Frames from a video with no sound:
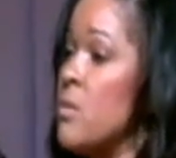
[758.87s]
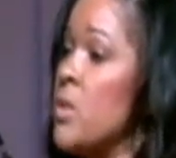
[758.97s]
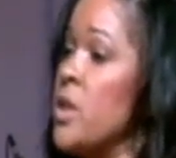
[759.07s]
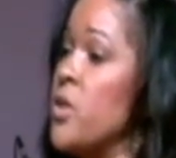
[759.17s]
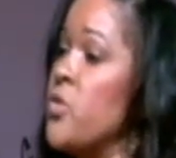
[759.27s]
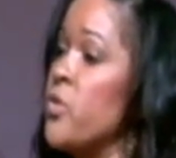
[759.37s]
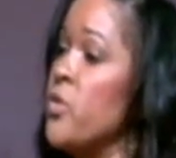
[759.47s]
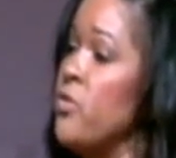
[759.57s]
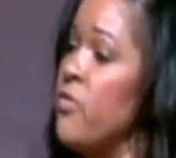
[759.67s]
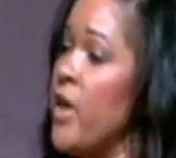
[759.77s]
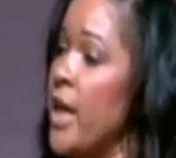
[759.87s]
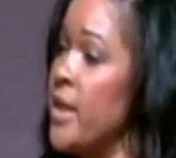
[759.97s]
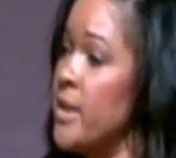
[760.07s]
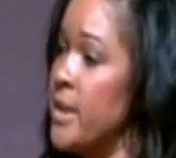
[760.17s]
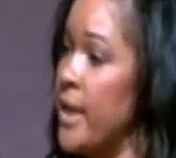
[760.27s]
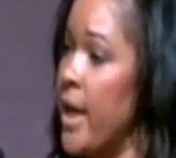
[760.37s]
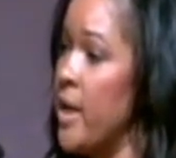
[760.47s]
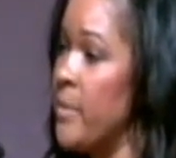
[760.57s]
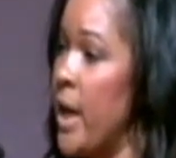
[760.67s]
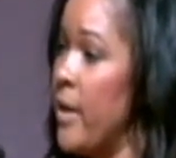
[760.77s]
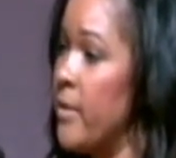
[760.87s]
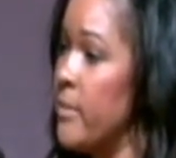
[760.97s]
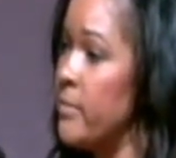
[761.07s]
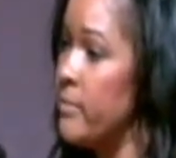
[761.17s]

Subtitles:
when the truth finally came out.